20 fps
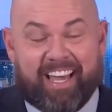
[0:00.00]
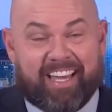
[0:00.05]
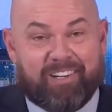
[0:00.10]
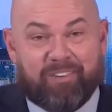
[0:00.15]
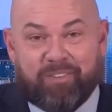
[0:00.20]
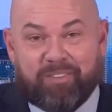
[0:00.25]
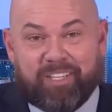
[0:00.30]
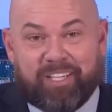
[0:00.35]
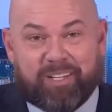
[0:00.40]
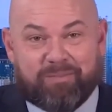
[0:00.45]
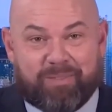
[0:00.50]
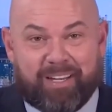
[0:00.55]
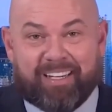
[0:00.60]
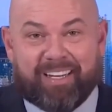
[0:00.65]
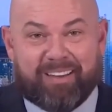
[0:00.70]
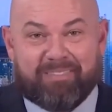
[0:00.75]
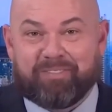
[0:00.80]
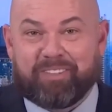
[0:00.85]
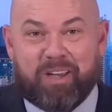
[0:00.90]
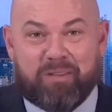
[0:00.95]
I don't think in my
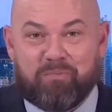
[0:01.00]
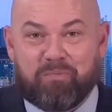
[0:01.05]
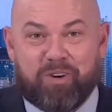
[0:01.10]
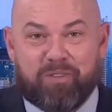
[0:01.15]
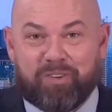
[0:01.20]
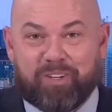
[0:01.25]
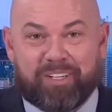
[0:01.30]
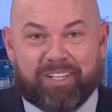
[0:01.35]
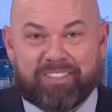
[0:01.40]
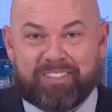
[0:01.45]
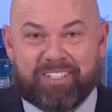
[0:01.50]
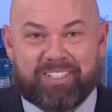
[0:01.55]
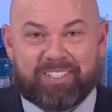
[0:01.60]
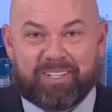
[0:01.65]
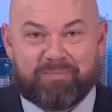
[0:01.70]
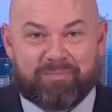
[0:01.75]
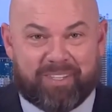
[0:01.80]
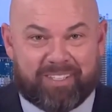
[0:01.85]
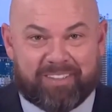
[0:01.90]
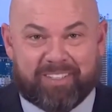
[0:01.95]
lifetime we're ever going to see
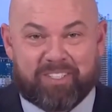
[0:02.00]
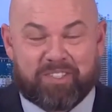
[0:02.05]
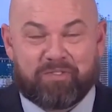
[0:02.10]
something